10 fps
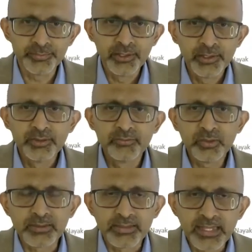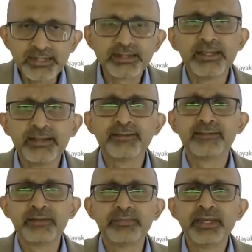So that is the
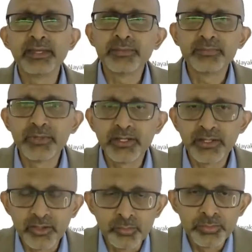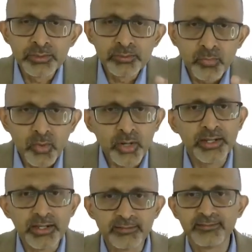way human body
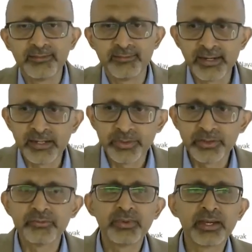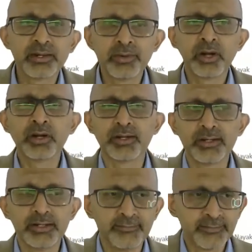is designed, because we are not
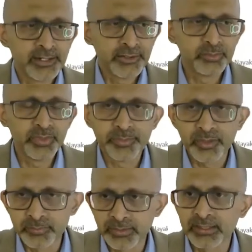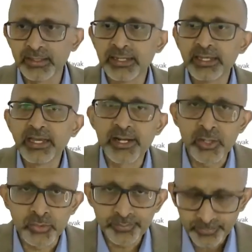designed to be permanently around.
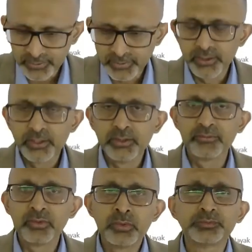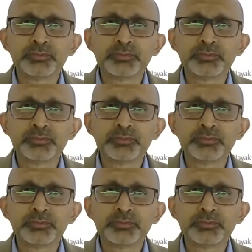So